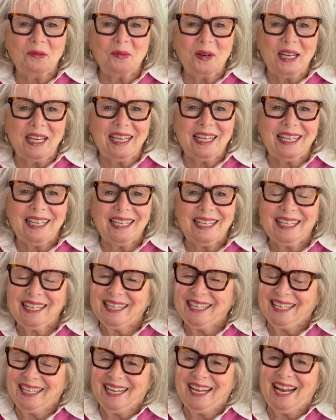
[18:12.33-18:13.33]
week.
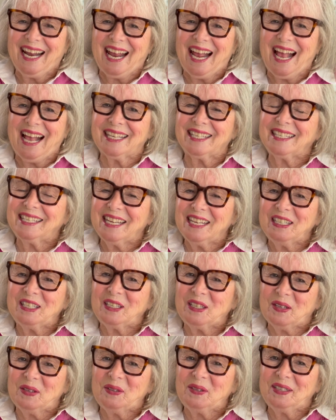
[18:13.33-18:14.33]
I'll see you
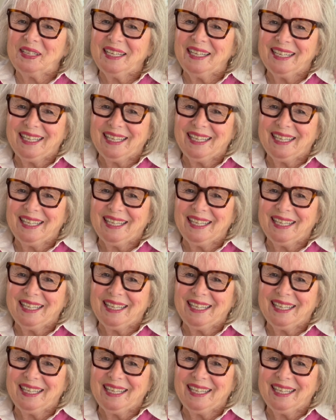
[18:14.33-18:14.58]
soon.